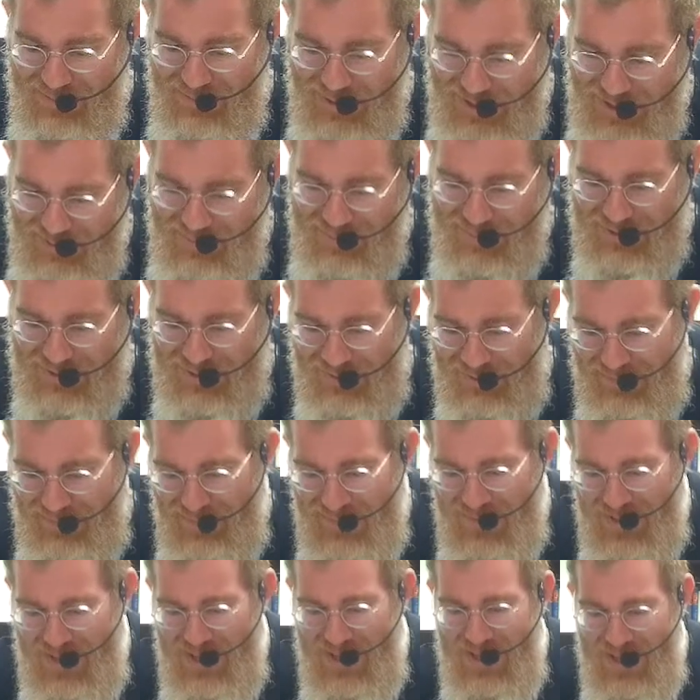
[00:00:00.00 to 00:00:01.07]
people
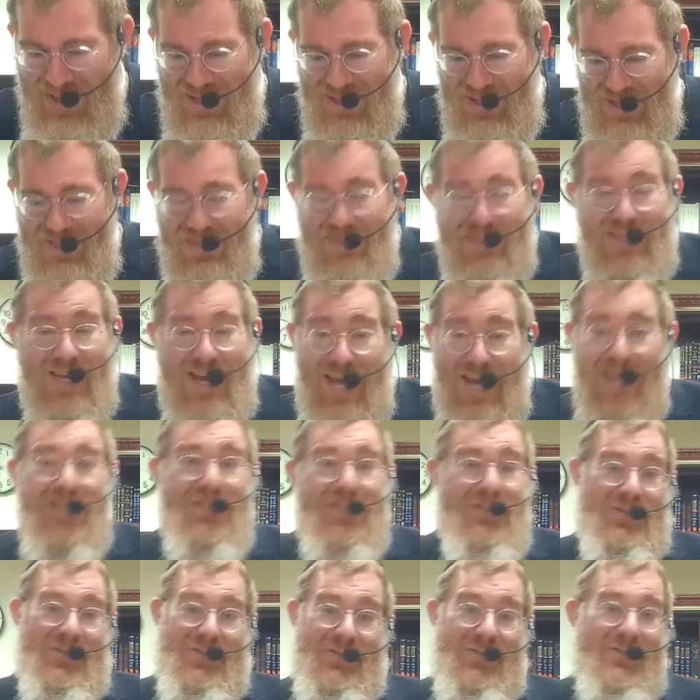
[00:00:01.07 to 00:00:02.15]
is
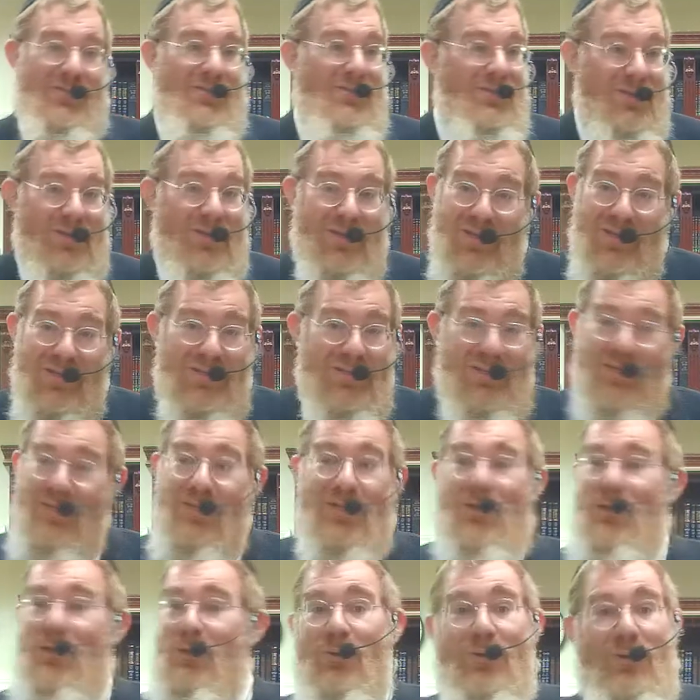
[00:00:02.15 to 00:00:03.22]
aegis to the
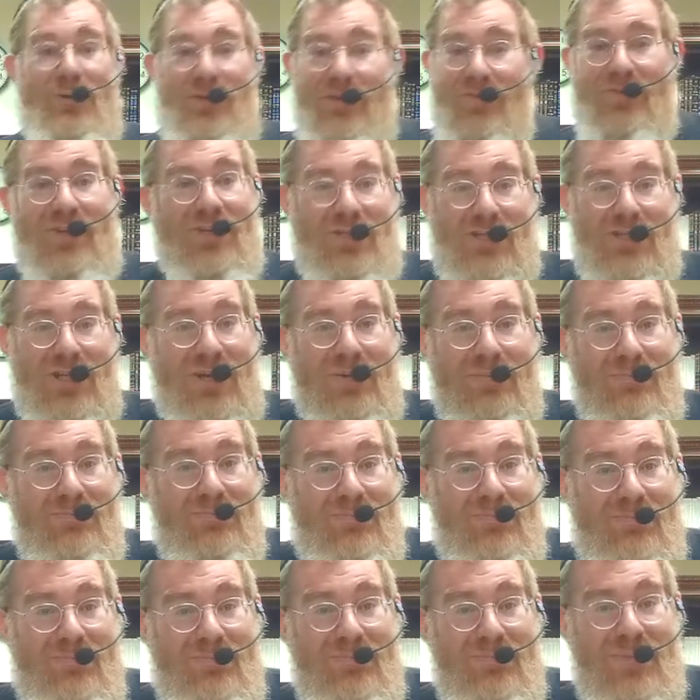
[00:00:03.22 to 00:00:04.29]
glory of Hashem.
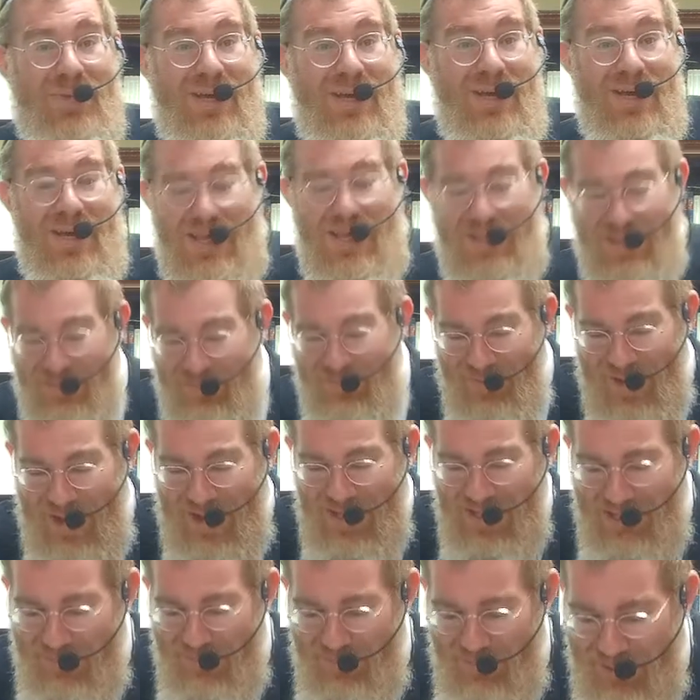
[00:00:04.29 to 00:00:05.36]
The
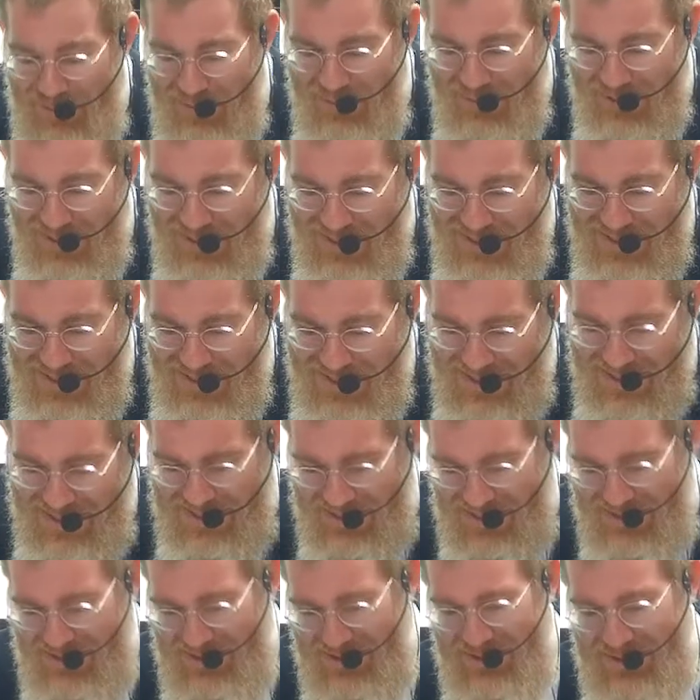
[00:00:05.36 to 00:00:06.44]
fact that people
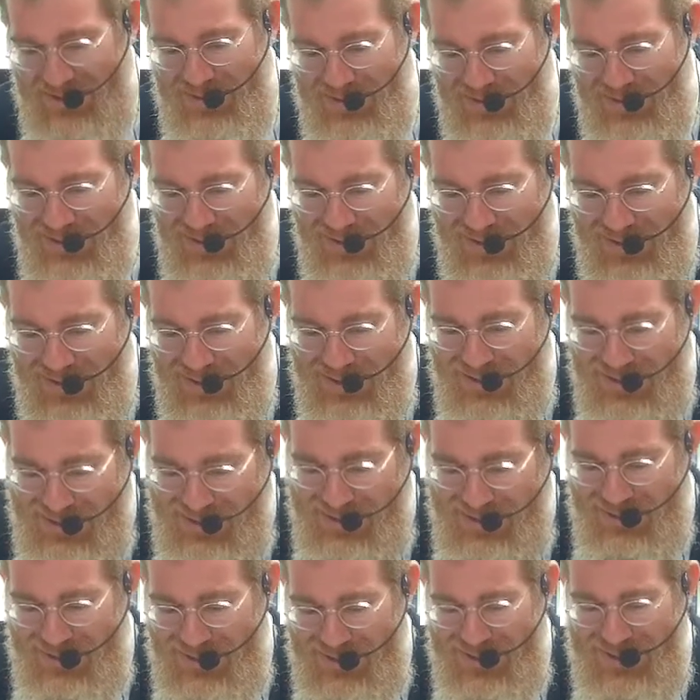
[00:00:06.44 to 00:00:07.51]
exist, in a
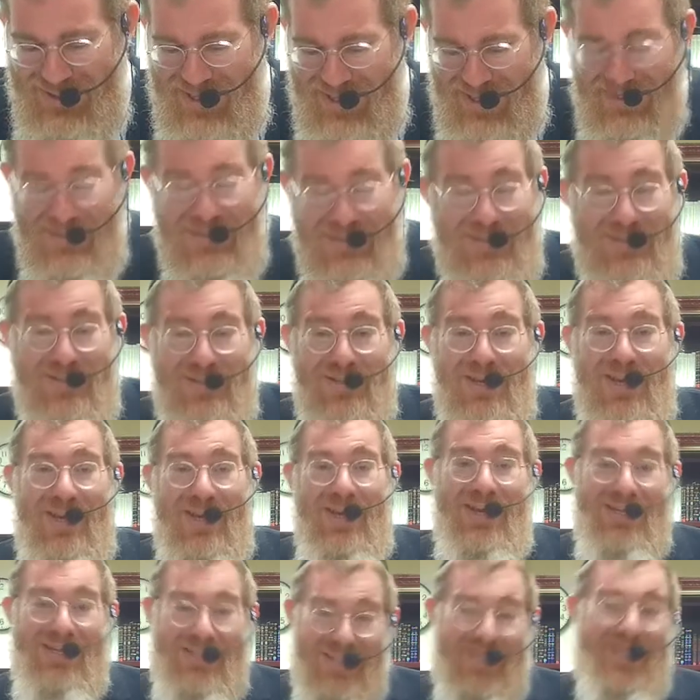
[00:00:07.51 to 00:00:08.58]
certain sense,
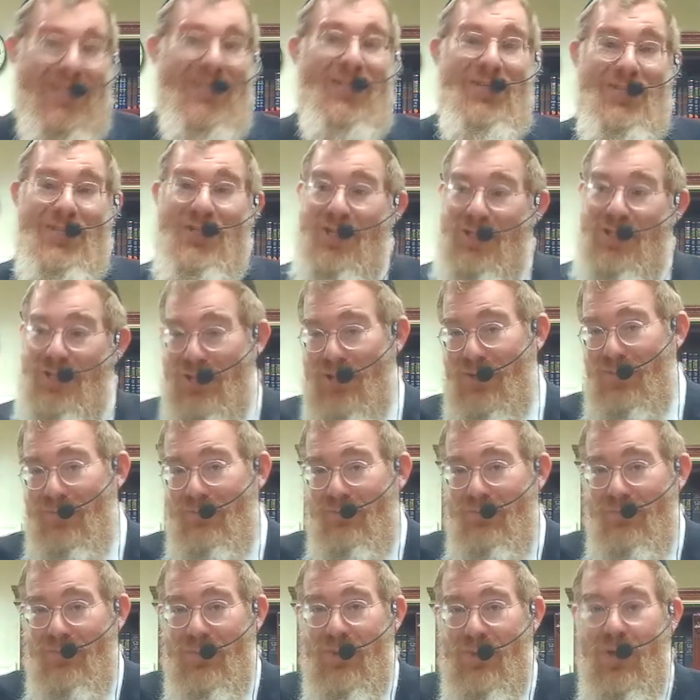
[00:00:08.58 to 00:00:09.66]
is a kiddush Hashem.
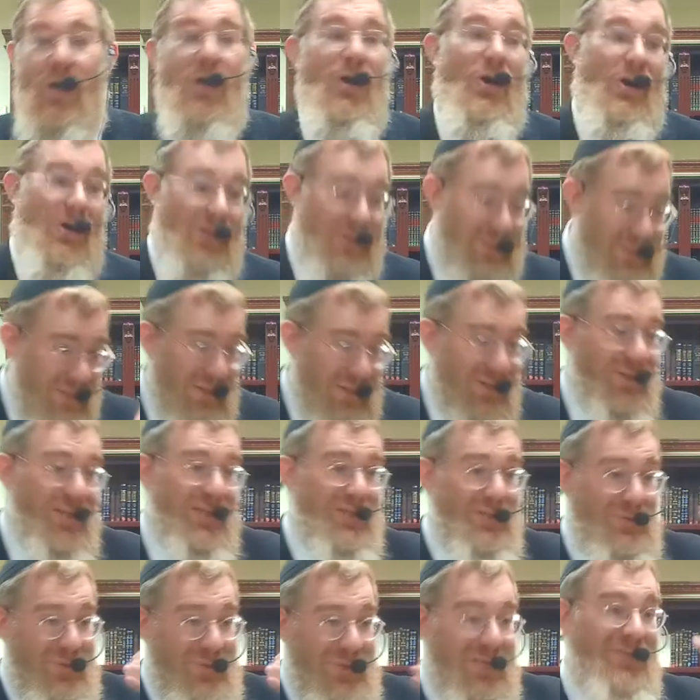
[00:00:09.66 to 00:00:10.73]
Until they
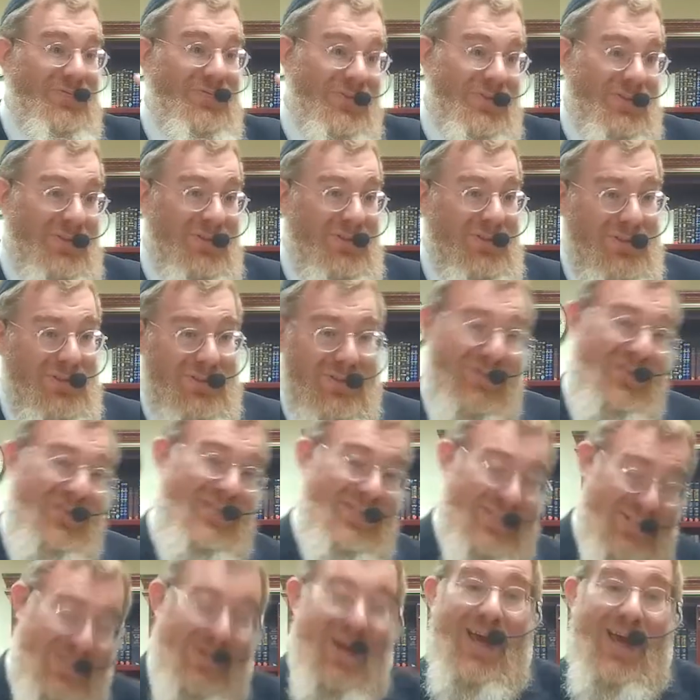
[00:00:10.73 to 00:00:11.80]
do evil, until they
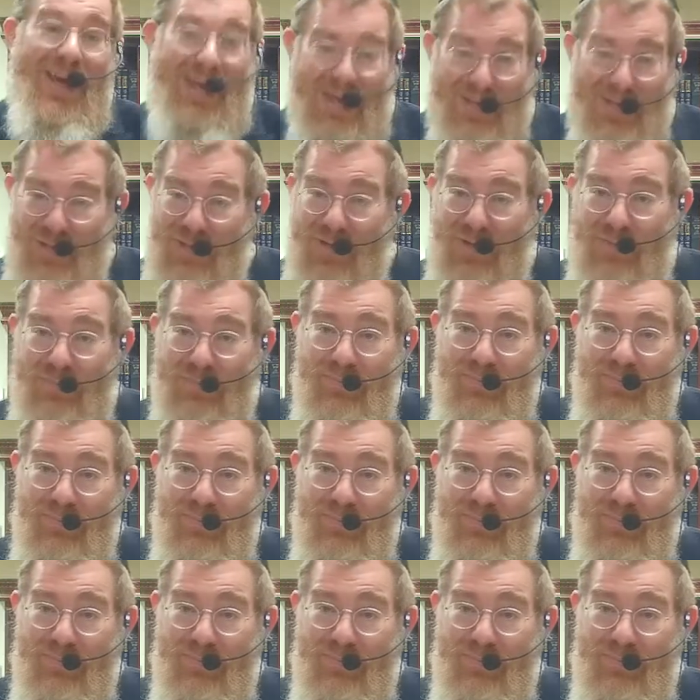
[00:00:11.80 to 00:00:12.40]
deny Hashem.